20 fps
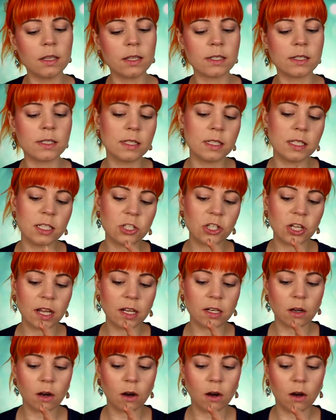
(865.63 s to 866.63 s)
This is the
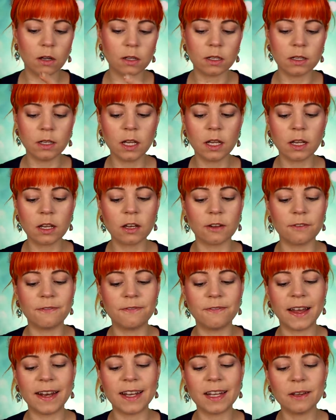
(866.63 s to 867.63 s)
shade called
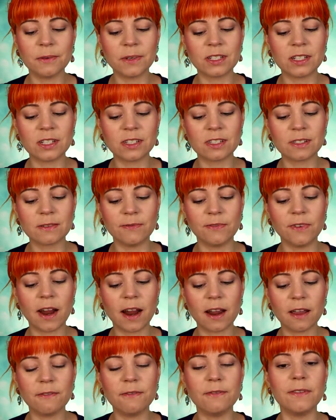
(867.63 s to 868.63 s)
Confetti, which is
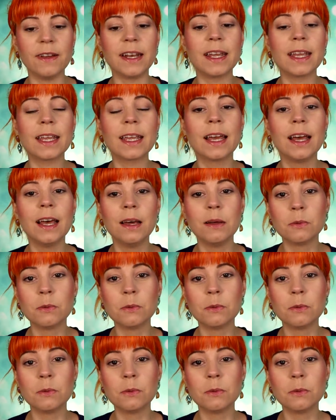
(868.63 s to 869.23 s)
very fitting.